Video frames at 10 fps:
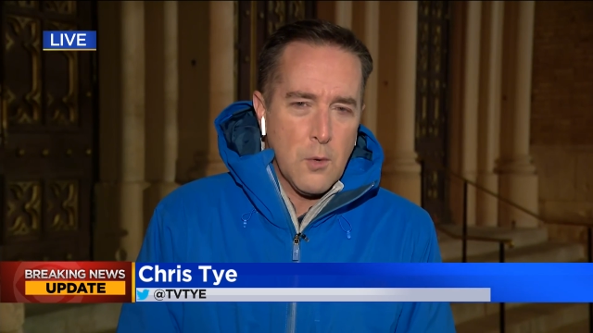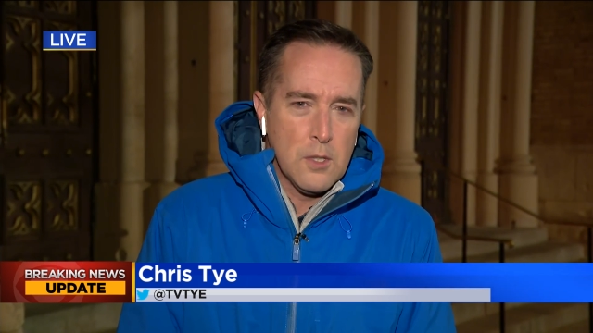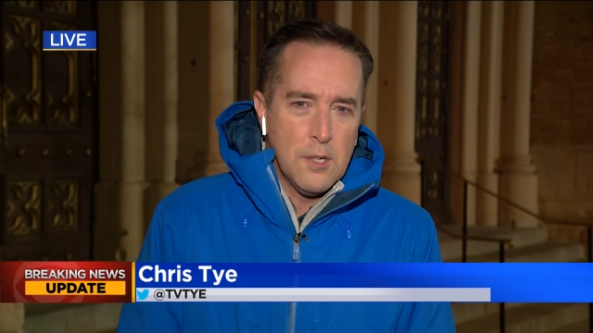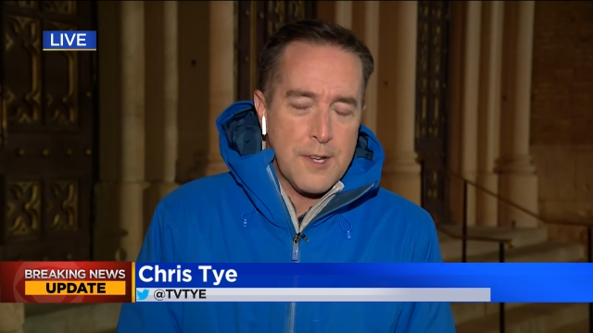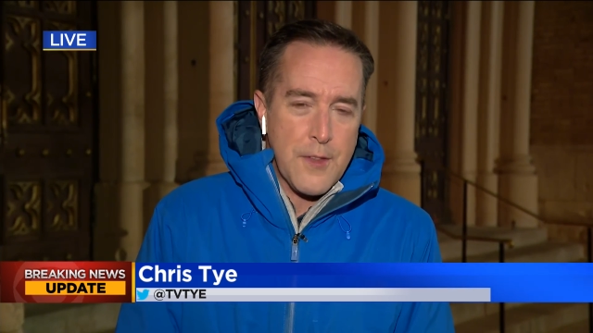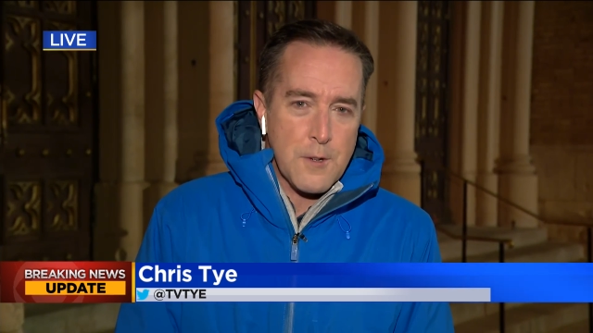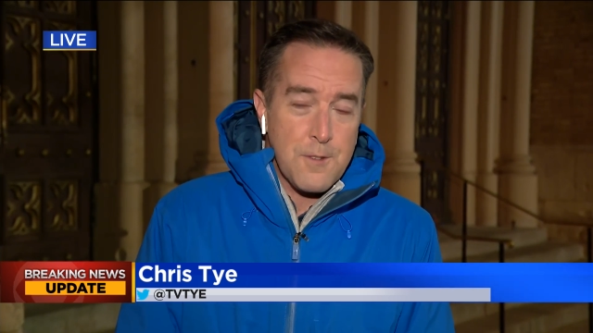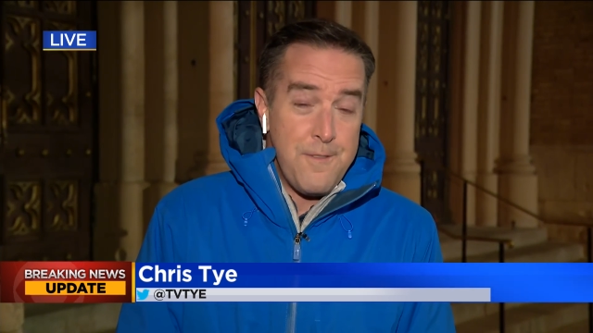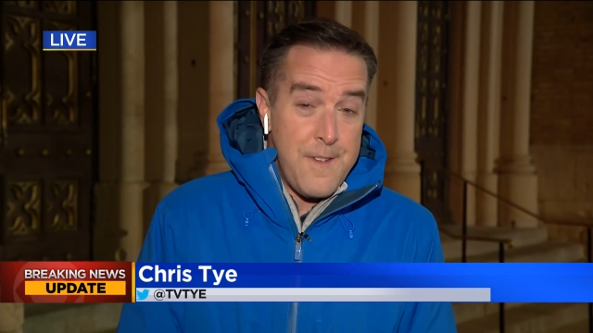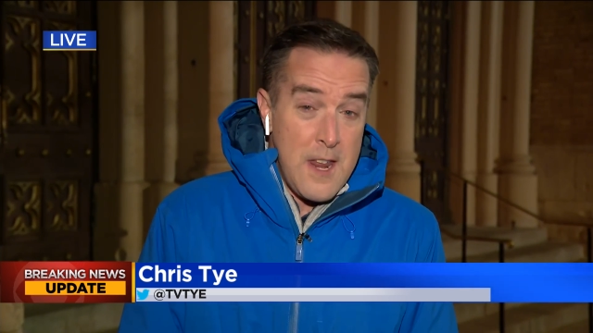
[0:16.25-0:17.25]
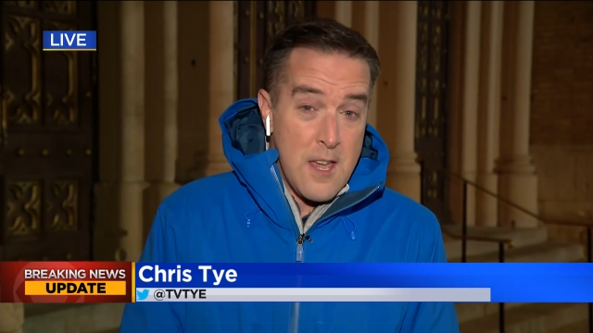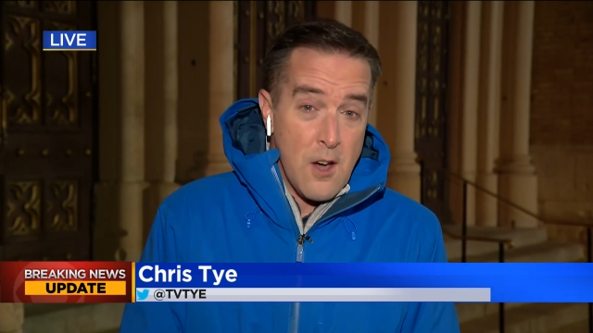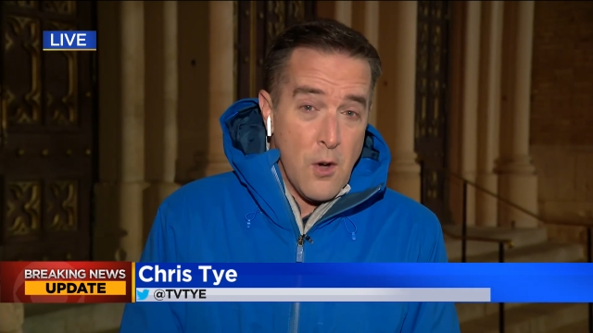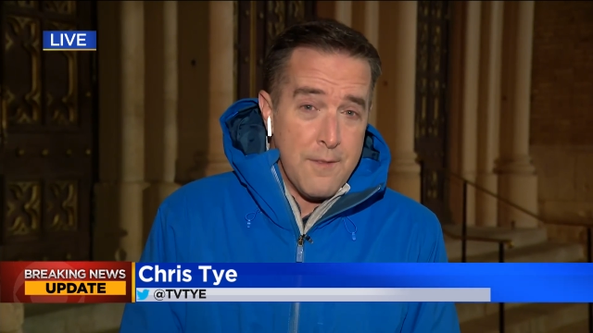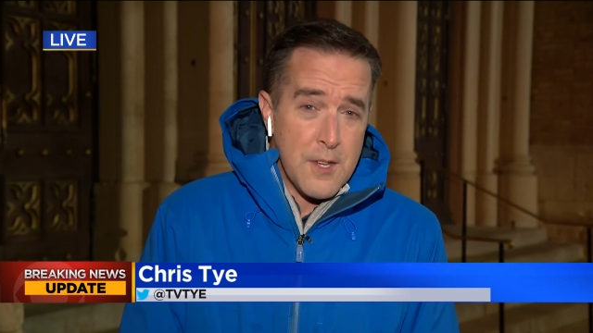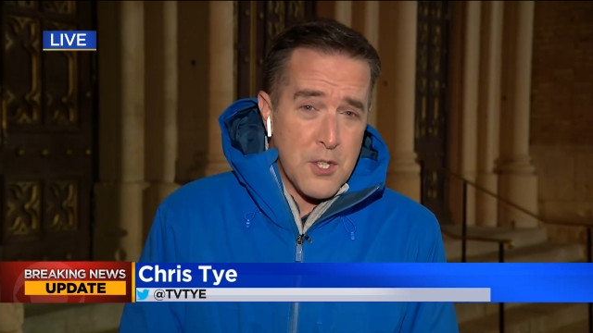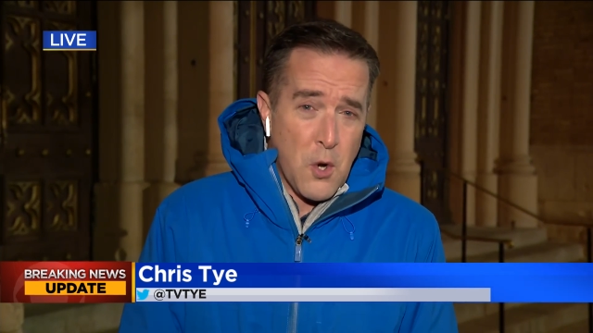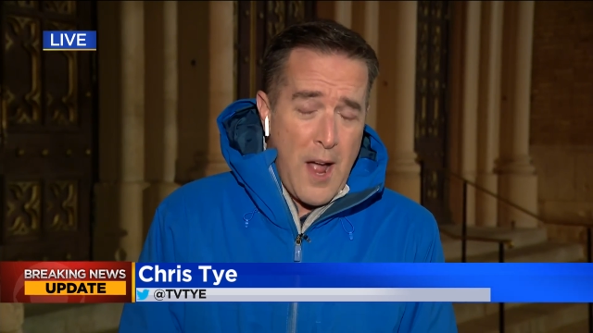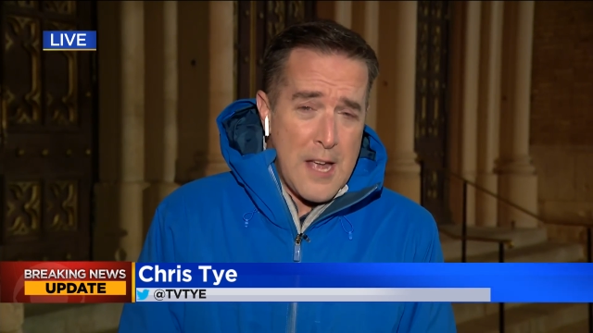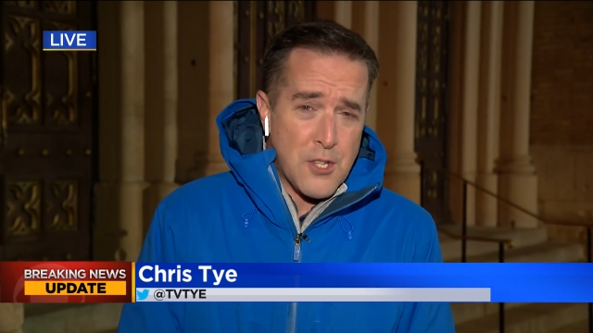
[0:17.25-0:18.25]
we're learning there's video of this
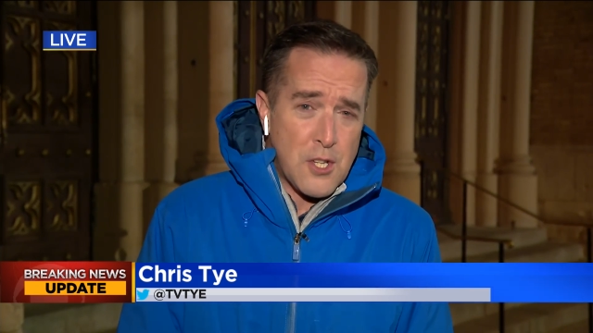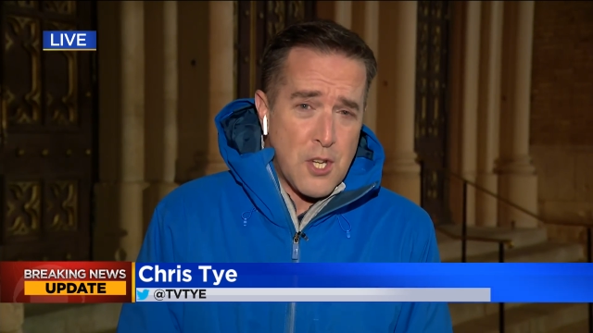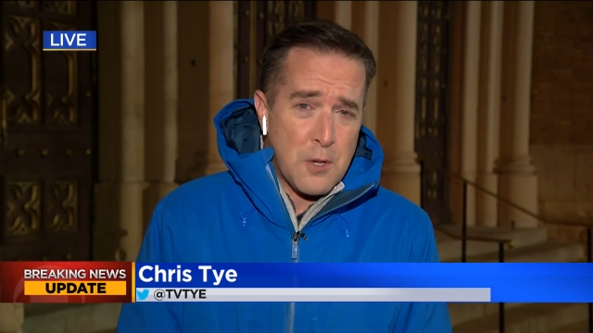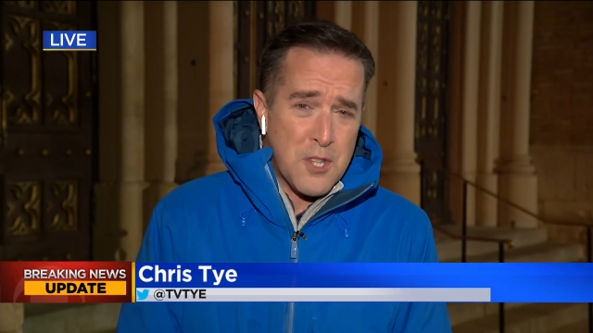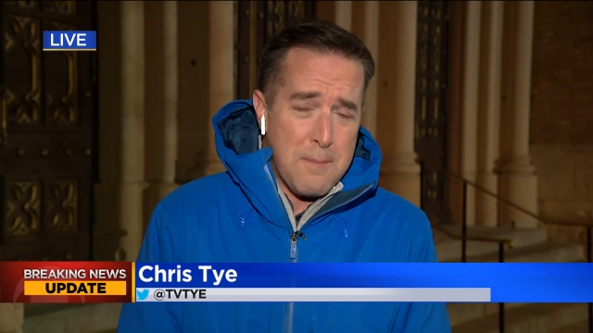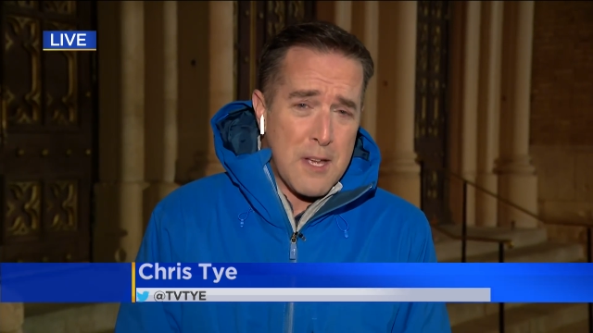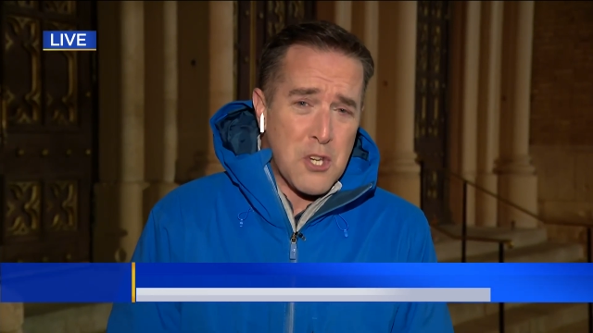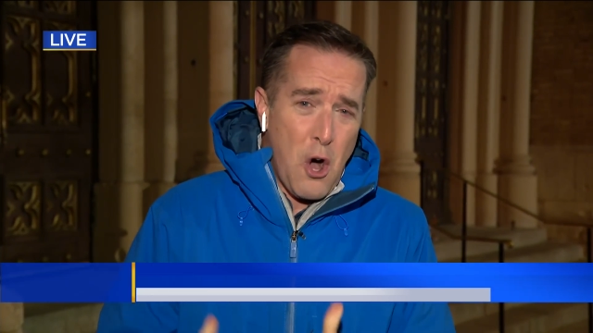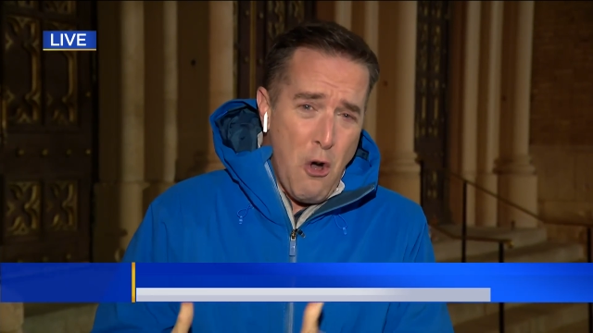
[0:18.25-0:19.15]
crash that shows the bus